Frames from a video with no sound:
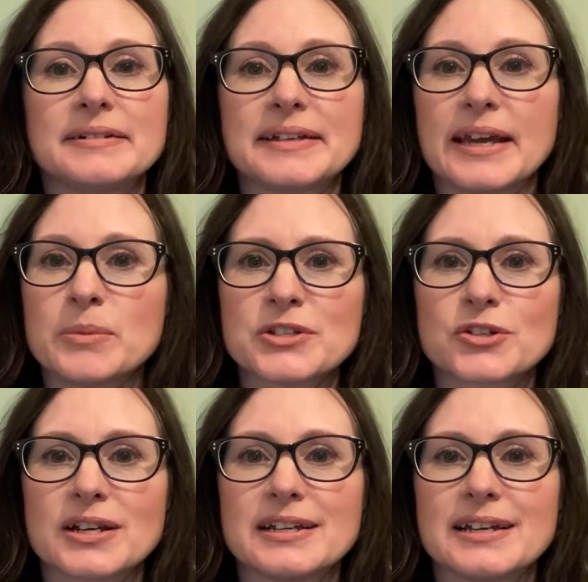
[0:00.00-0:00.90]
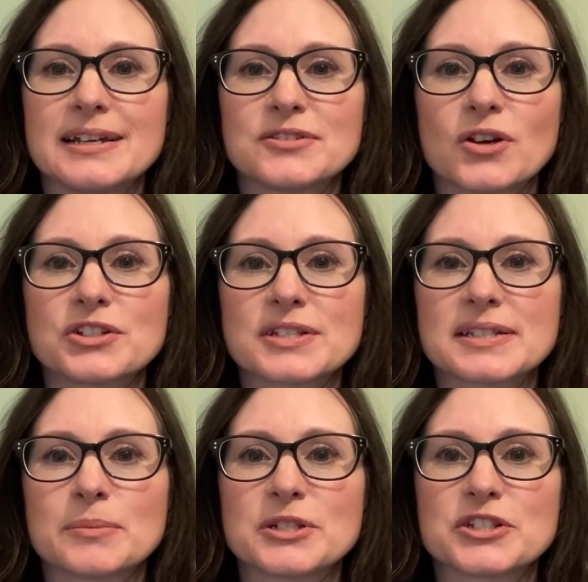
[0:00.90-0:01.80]
Chemistry is not just
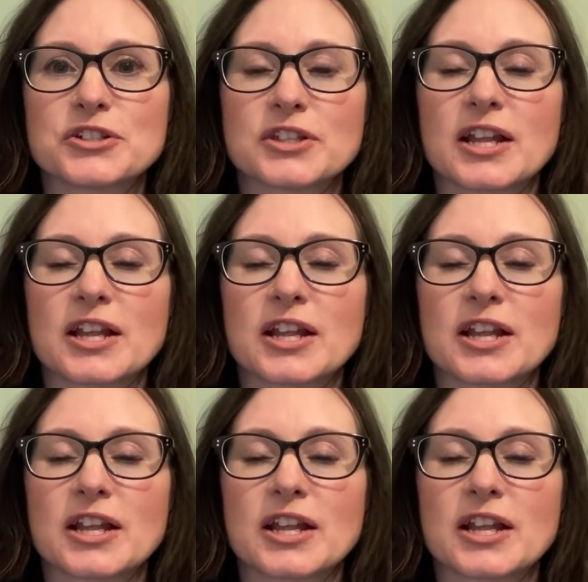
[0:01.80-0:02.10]
limited to the